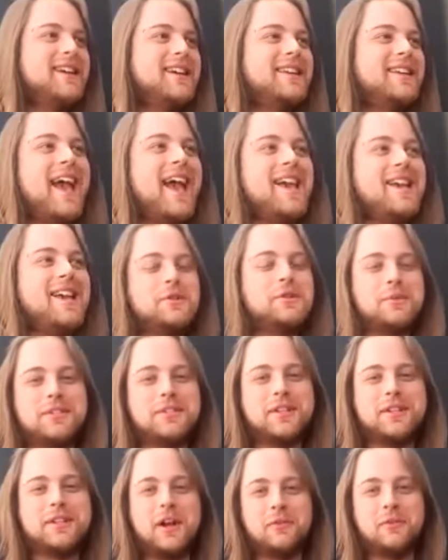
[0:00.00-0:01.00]
Cage was
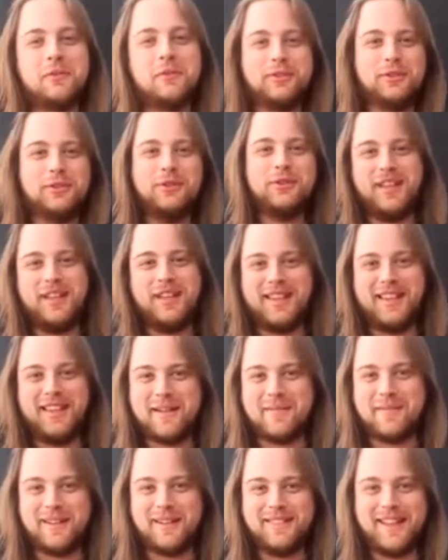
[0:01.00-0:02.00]
a revolution that
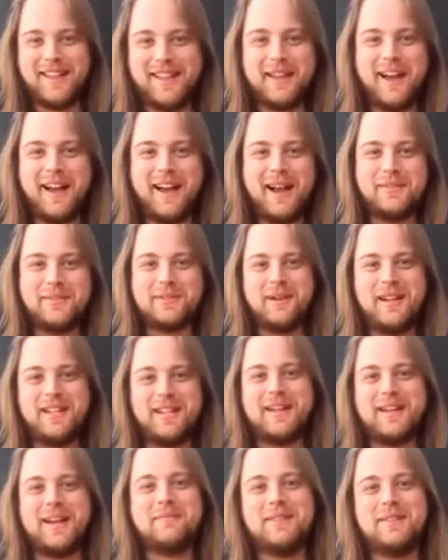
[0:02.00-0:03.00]
came out like after my
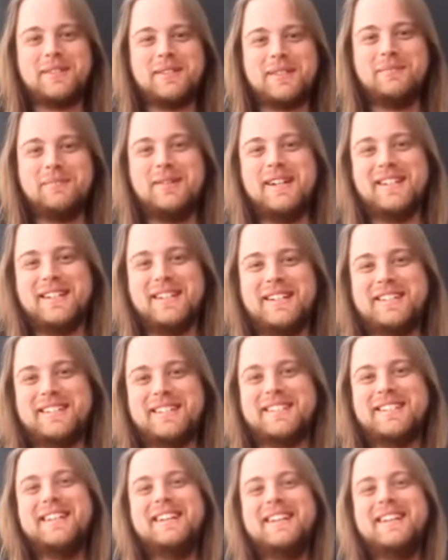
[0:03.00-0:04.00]
time in some ways.